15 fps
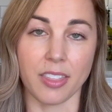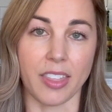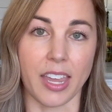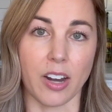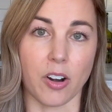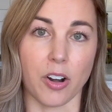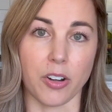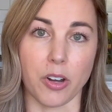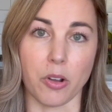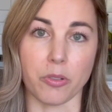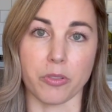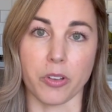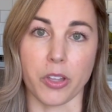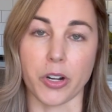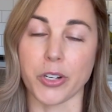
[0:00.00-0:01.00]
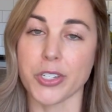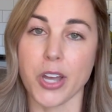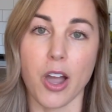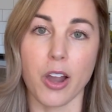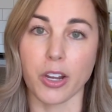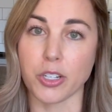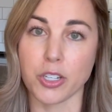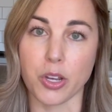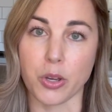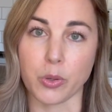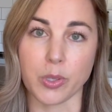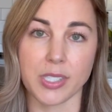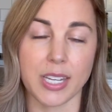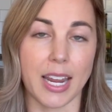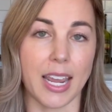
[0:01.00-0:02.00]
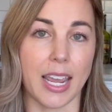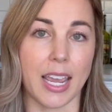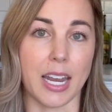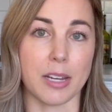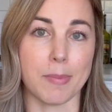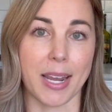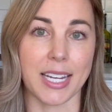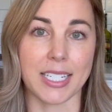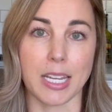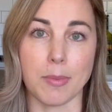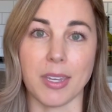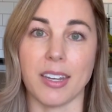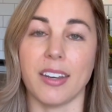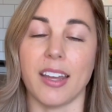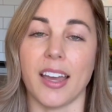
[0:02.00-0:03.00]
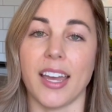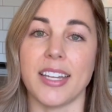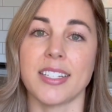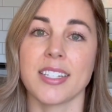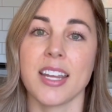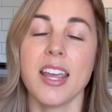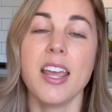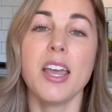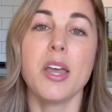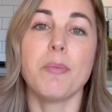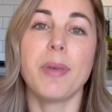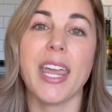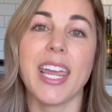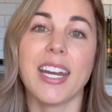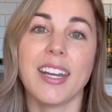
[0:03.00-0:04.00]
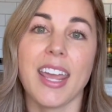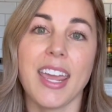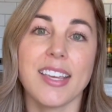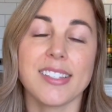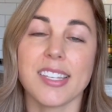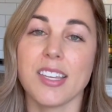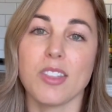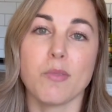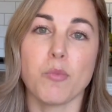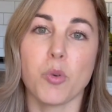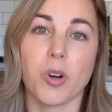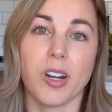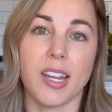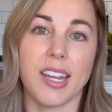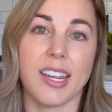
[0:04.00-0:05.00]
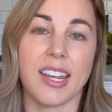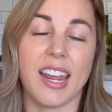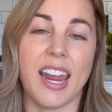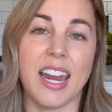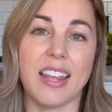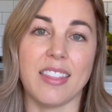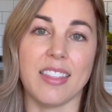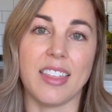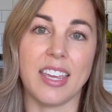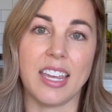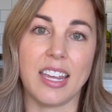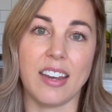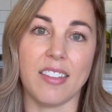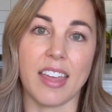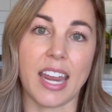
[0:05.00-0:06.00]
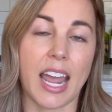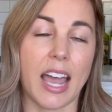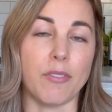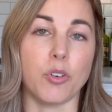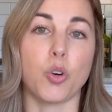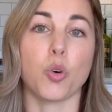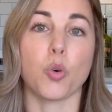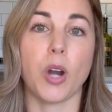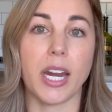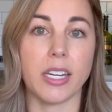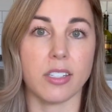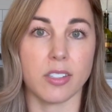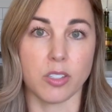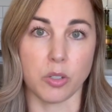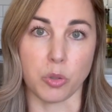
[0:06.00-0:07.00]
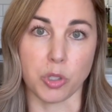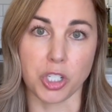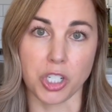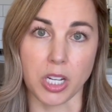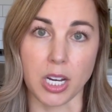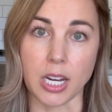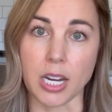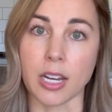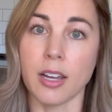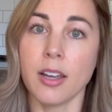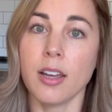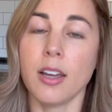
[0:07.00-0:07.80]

They are known for their tonga toast and macadamia nut pancakes in the morning, and then they have great sushi,